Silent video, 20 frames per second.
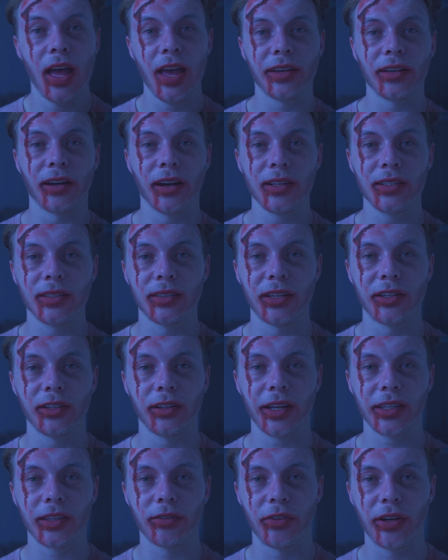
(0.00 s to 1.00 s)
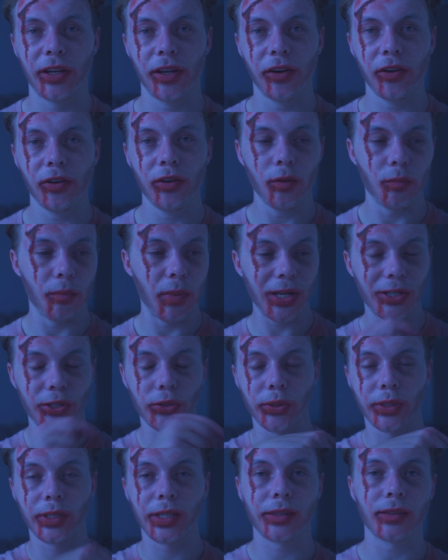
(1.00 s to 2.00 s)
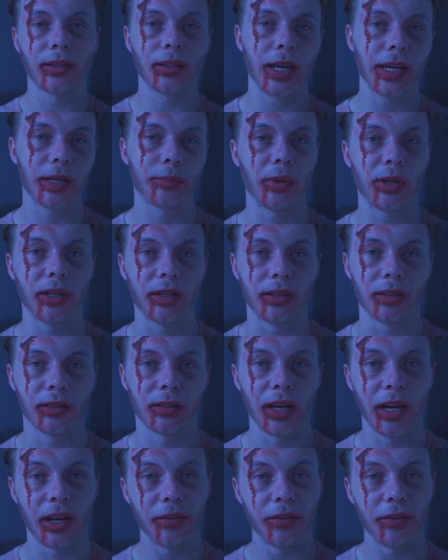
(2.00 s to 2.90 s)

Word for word: Hey guys, did you like the video? Make sure you click the like button.